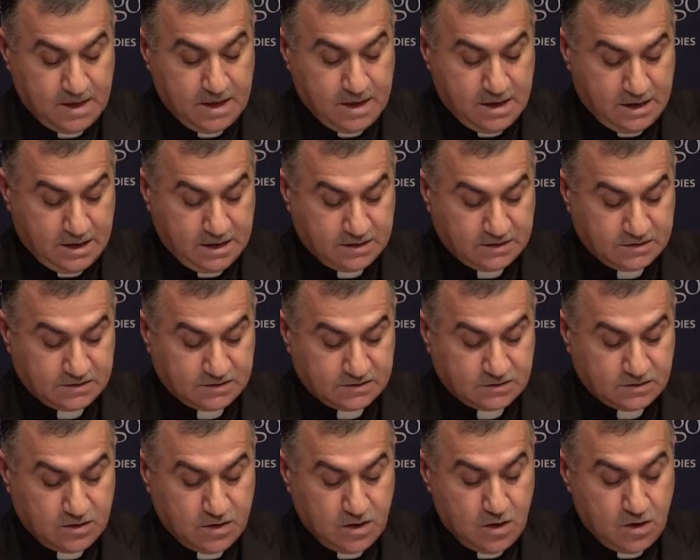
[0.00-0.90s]

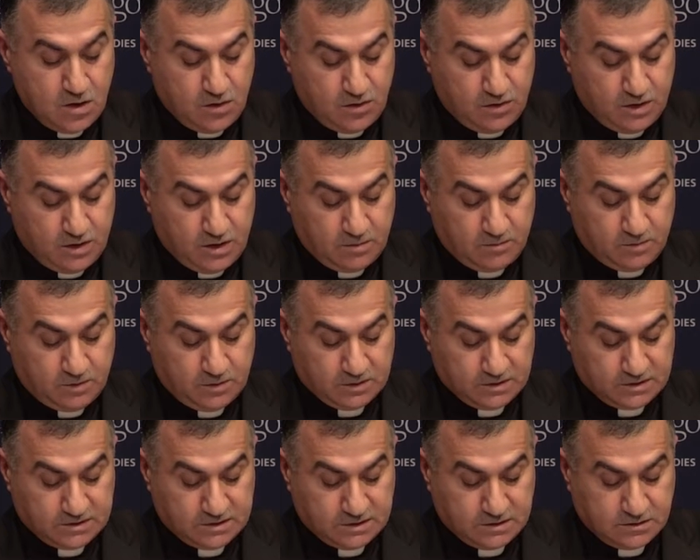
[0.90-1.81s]
Hence, their
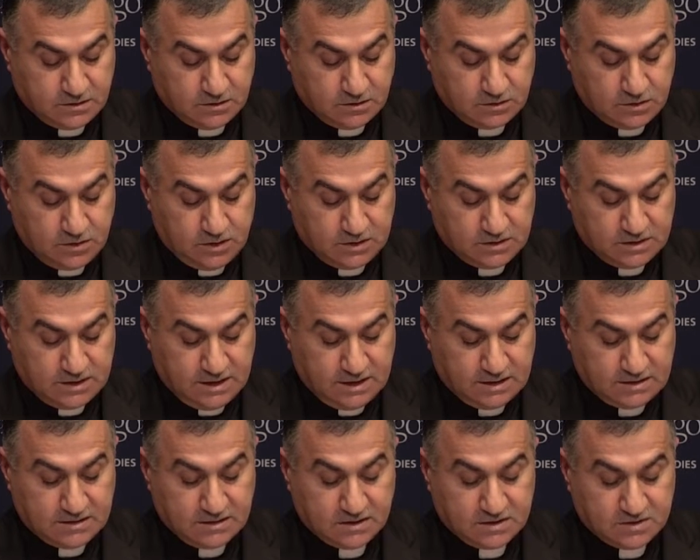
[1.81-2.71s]
political
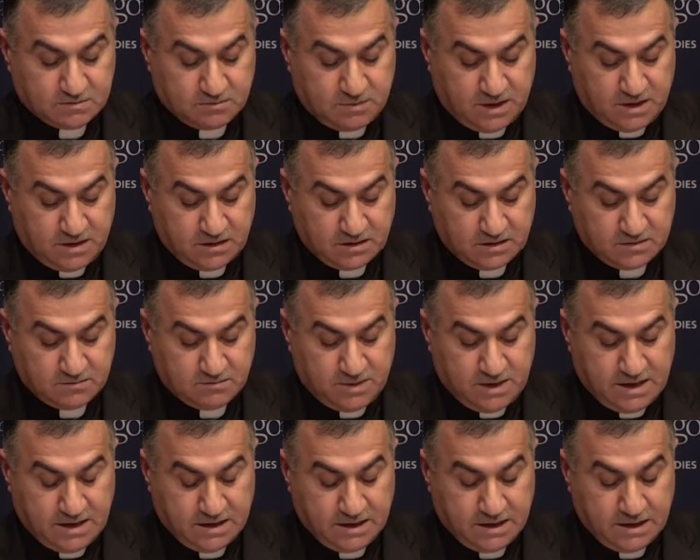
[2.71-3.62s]
conduct is marked
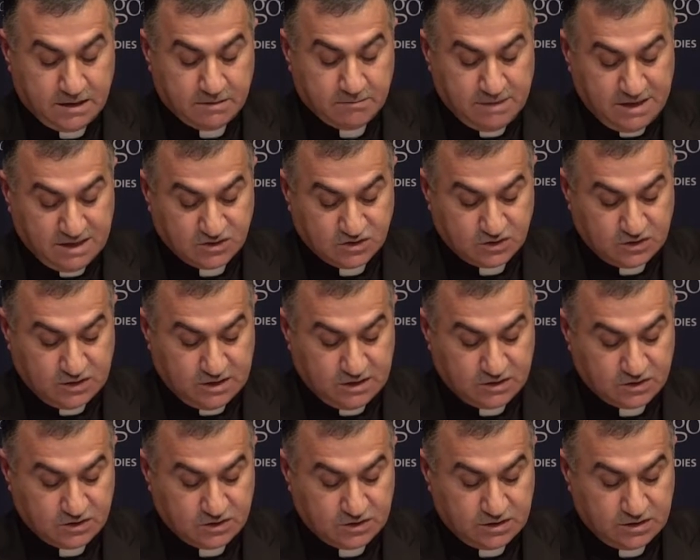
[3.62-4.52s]
by
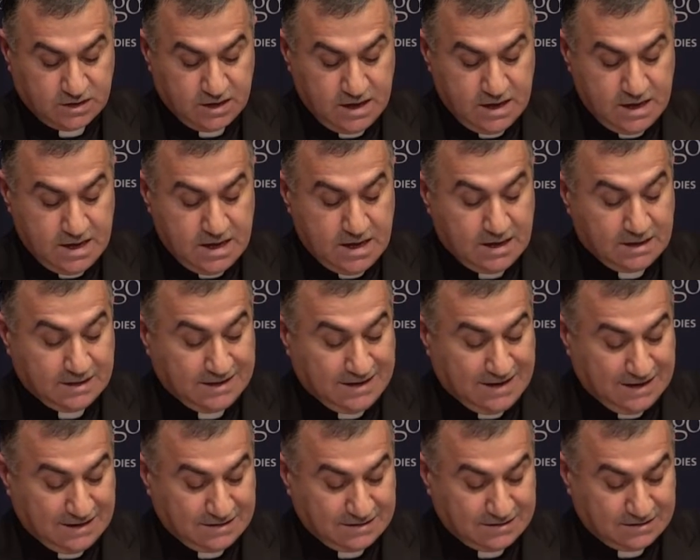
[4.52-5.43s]
imagination and
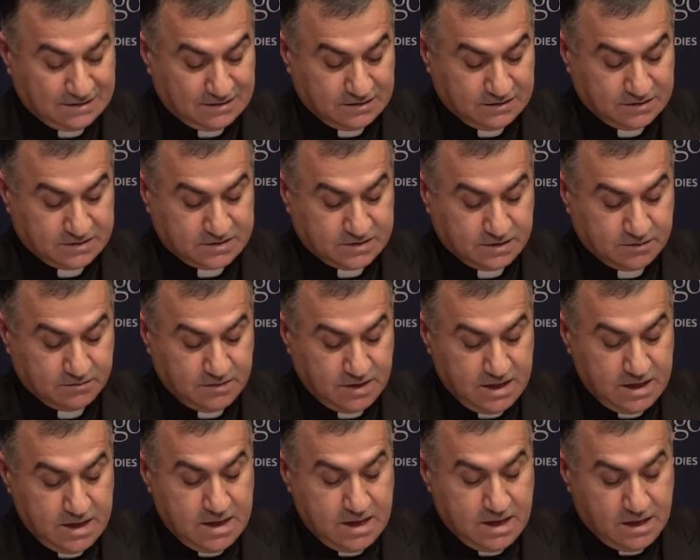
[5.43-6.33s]
idealism
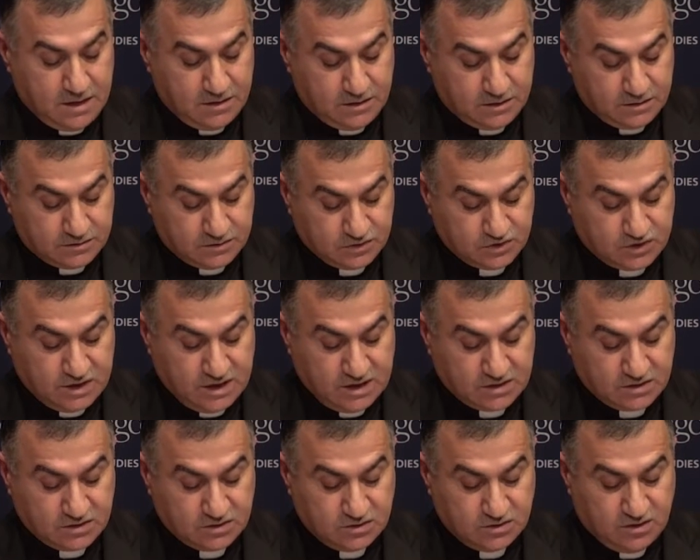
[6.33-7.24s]
and the
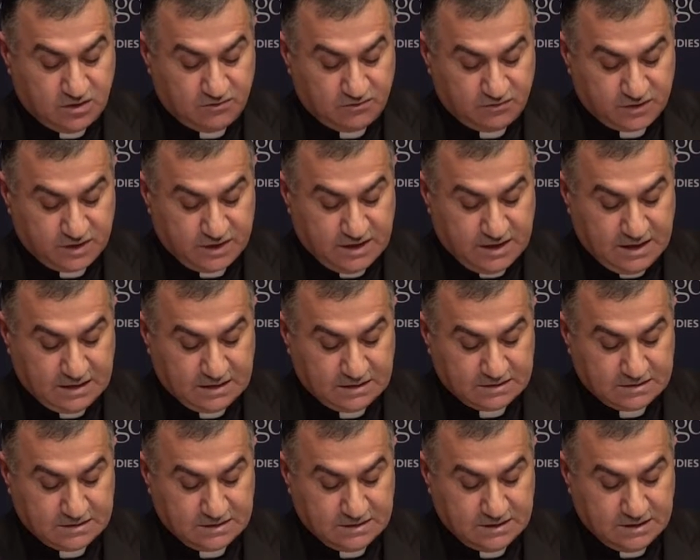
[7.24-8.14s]
rejection of
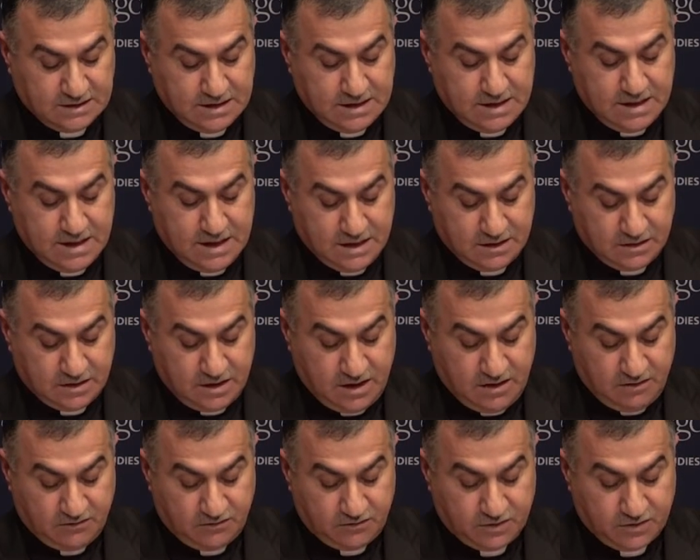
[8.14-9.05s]
reality and
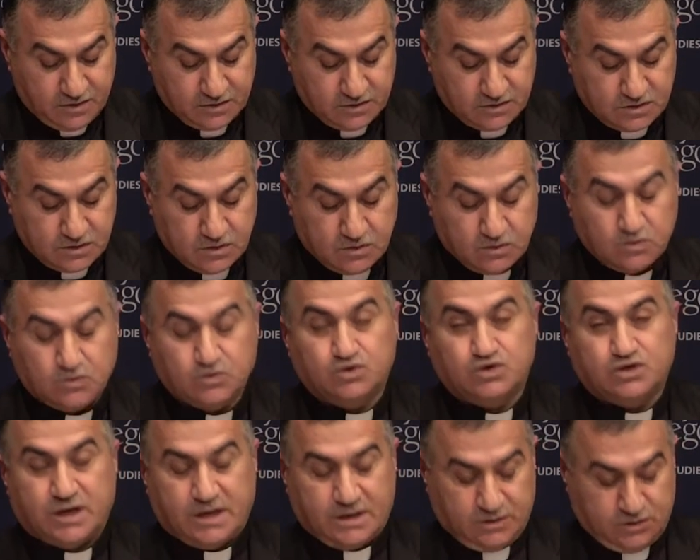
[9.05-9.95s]
efforts to
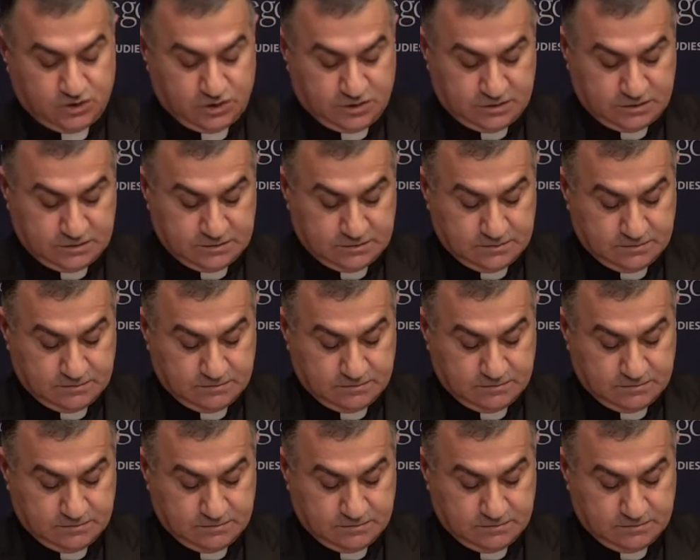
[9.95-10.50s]
change it.